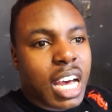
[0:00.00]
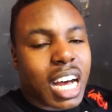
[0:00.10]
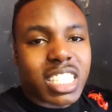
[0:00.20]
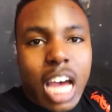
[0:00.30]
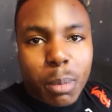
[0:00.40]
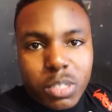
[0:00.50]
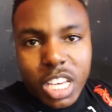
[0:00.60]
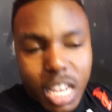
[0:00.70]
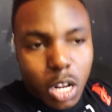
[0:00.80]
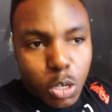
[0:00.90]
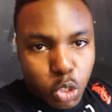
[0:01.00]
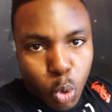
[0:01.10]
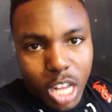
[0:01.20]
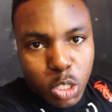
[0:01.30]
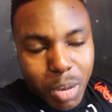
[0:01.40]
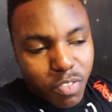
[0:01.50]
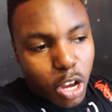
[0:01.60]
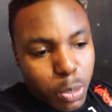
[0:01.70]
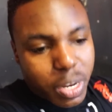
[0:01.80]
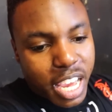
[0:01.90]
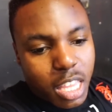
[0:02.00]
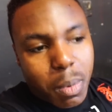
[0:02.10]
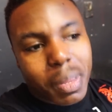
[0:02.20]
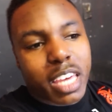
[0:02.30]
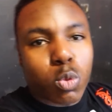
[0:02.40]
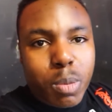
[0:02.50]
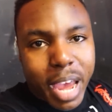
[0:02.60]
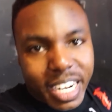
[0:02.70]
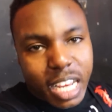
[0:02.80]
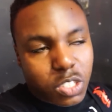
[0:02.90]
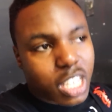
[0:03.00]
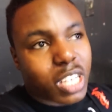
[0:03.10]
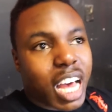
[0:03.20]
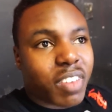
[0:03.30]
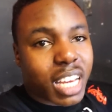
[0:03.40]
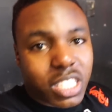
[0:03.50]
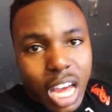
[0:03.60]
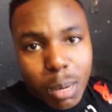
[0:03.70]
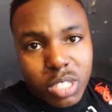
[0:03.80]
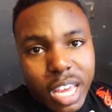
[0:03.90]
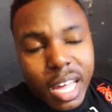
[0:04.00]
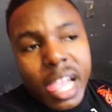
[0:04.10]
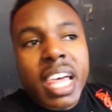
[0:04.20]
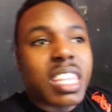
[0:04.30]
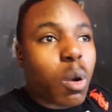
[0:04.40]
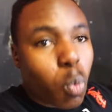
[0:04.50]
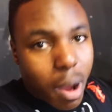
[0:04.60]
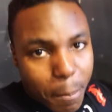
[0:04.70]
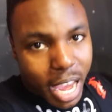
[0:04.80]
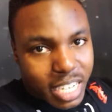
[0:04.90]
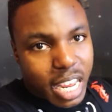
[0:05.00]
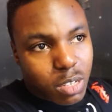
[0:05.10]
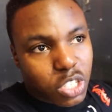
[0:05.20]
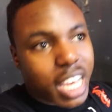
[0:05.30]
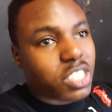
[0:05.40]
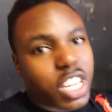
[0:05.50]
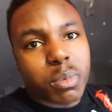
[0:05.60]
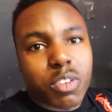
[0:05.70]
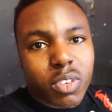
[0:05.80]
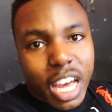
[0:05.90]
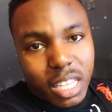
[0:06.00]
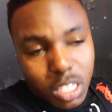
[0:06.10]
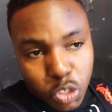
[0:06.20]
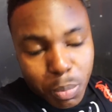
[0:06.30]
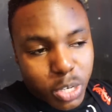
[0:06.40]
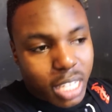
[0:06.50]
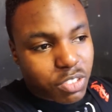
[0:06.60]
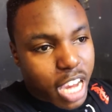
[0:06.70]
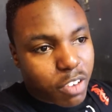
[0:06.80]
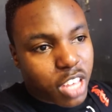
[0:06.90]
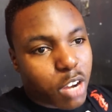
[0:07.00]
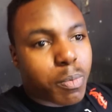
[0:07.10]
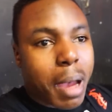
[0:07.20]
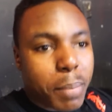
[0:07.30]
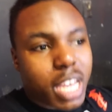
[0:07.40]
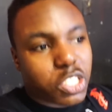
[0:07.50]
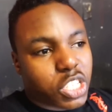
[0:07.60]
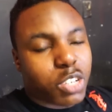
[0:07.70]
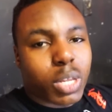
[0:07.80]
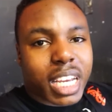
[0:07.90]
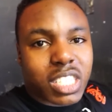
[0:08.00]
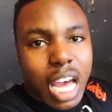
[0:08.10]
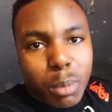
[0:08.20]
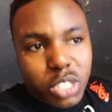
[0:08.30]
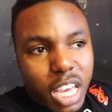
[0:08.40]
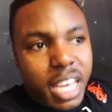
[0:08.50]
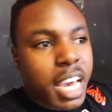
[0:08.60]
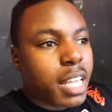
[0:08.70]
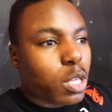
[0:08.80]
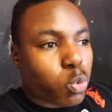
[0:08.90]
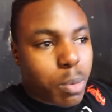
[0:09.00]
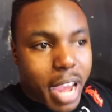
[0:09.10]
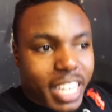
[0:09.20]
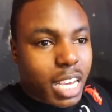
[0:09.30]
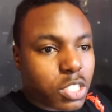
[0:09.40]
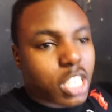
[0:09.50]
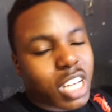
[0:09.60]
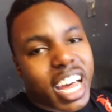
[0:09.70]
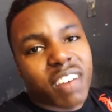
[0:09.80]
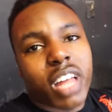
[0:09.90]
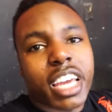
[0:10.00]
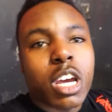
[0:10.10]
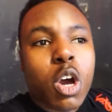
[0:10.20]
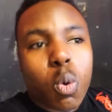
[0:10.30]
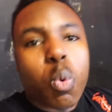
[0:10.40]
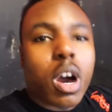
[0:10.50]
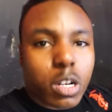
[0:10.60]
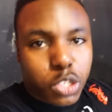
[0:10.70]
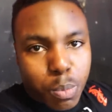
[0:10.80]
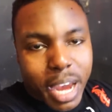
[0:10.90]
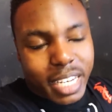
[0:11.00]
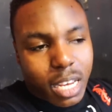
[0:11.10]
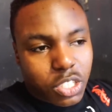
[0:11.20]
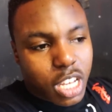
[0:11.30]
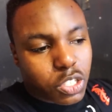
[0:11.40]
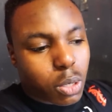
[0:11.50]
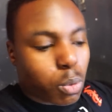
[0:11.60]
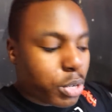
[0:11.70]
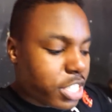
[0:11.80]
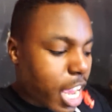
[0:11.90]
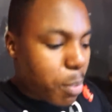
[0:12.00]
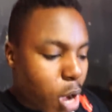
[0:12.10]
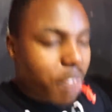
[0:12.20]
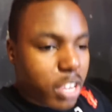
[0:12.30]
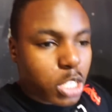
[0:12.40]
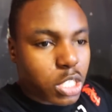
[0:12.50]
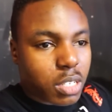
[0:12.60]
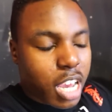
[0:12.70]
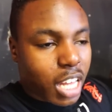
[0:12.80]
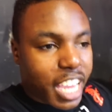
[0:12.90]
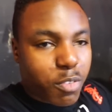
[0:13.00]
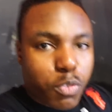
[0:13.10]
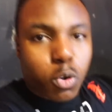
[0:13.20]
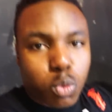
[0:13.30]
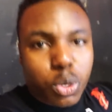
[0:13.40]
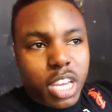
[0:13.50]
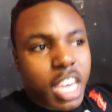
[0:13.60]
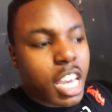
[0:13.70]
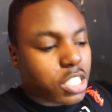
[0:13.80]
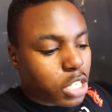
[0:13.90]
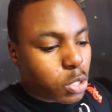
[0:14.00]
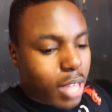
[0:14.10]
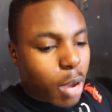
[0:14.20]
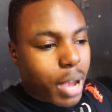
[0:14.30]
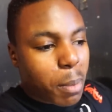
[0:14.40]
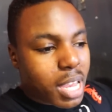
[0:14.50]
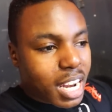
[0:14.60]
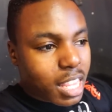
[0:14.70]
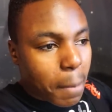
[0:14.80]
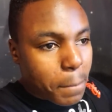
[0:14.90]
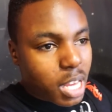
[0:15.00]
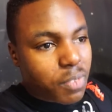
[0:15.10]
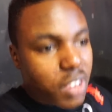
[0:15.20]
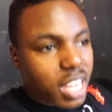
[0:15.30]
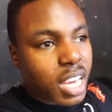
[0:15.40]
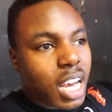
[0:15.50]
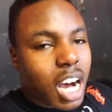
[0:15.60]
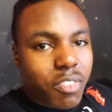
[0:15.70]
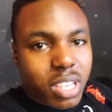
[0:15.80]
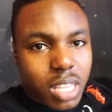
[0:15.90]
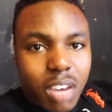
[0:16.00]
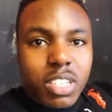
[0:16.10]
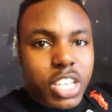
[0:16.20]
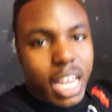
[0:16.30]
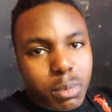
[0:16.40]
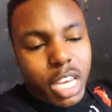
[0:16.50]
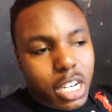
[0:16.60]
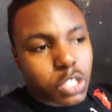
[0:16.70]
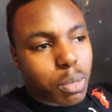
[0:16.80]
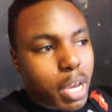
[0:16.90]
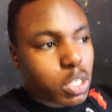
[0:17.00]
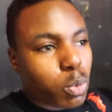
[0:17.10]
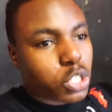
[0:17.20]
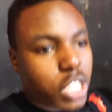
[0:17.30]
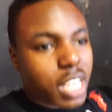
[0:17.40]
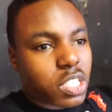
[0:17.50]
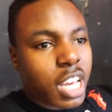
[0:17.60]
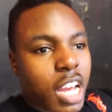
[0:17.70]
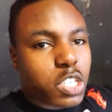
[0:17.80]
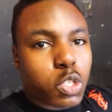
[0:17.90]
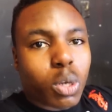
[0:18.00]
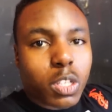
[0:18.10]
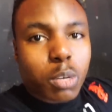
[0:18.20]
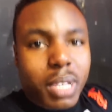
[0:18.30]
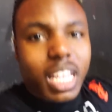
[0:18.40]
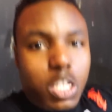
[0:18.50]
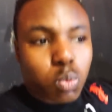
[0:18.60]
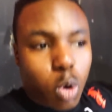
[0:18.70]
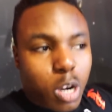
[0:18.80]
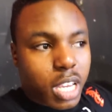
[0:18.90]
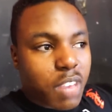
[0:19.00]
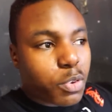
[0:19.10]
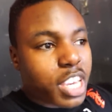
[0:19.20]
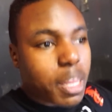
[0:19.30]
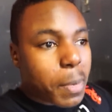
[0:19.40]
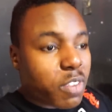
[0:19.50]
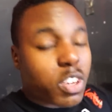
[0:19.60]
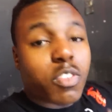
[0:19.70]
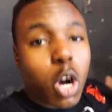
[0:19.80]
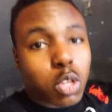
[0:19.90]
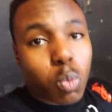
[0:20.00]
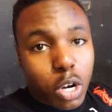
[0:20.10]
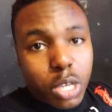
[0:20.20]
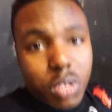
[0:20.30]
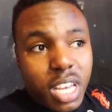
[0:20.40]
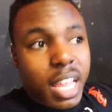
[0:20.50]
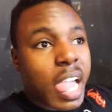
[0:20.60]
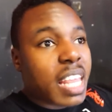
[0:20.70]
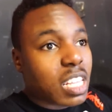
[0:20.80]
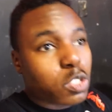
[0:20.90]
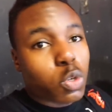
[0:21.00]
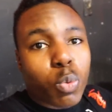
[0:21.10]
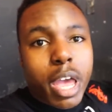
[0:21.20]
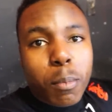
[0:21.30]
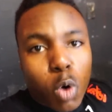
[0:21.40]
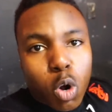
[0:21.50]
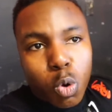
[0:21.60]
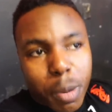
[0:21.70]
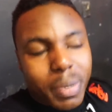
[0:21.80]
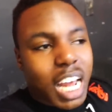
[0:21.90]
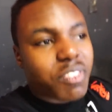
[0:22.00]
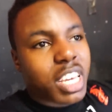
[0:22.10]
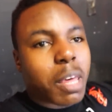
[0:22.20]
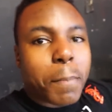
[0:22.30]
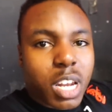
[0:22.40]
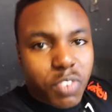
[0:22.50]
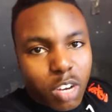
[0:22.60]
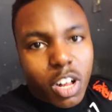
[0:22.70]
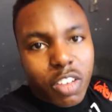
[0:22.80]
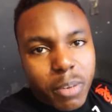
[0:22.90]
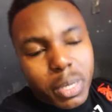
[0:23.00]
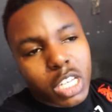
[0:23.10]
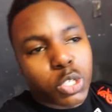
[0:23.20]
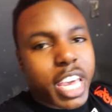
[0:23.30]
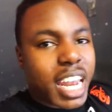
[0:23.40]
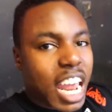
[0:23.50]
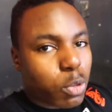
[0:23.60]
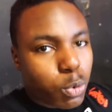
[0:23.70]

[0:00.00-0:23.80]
a top set on squats on my volume day, and then maybe like three back down sets. I'll have like a top set, then one back down set. Same thing for like the sumo deadlifts after that. Or for my bench, instead of doing like a top set, then three back down sets, I'll have like one or two back down sets. So we taper off each like every fourth week, just so that way I'm getting the benefit of it, of these adaptations. It makes more sense to do a little bit less work if you can get the benefit of all the work you did, than to do way more work but not even get the benefit of all of it because you can't adequately